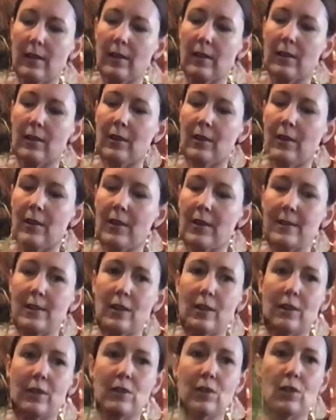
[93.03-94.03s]
You know, that's
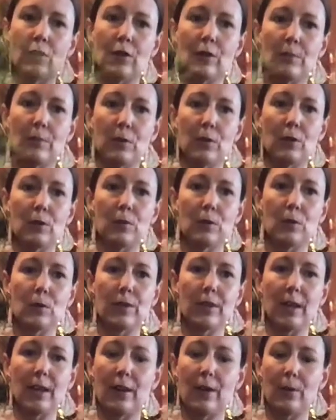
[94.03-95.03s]
going to turn beautiful
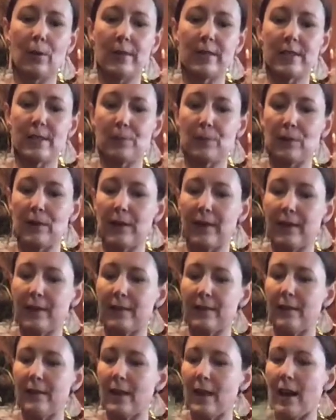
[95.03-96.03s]
and yellow in
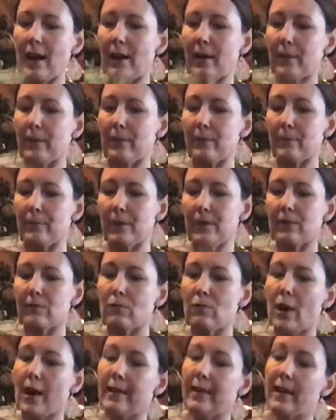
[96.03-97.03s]
spring, but
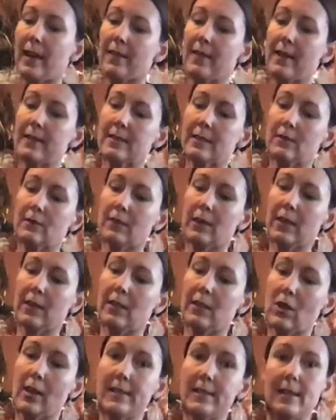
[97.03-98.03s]
right now that's a really
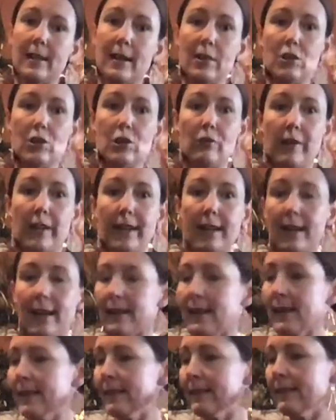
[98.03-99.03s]
nice lush green
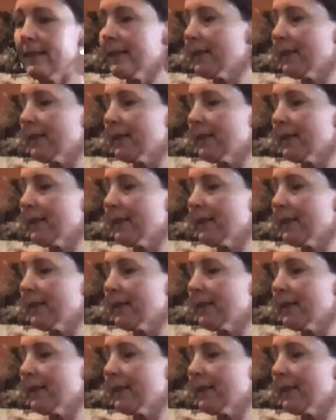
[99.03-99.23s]
colour.